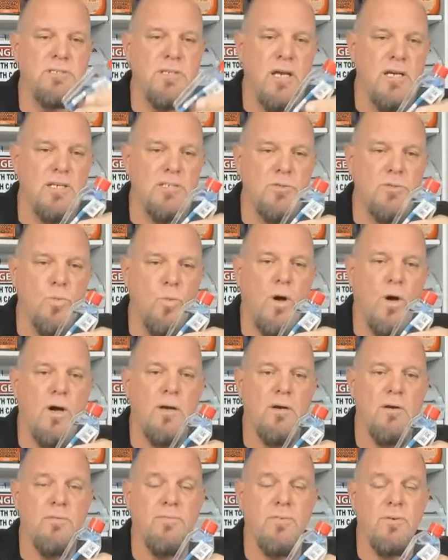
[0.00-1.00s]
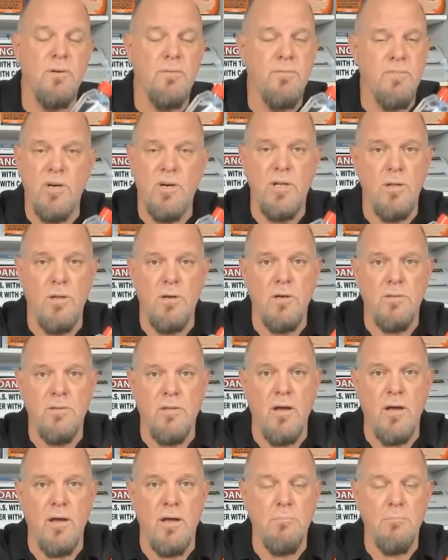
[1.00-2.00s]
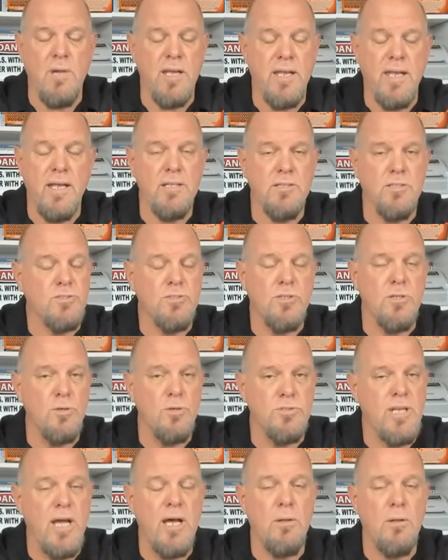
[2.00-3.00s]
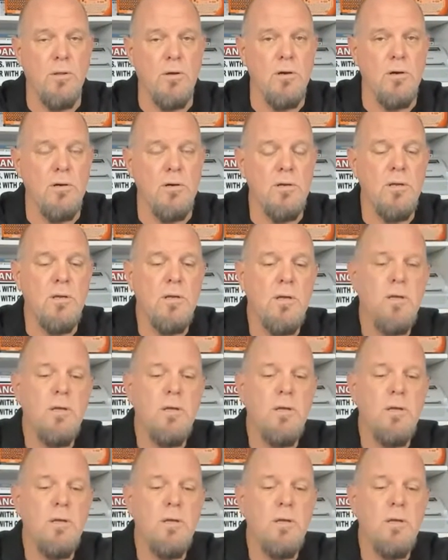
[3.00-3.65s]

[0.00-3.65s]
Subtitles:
guys in water for a very long time. I can't disclose how long.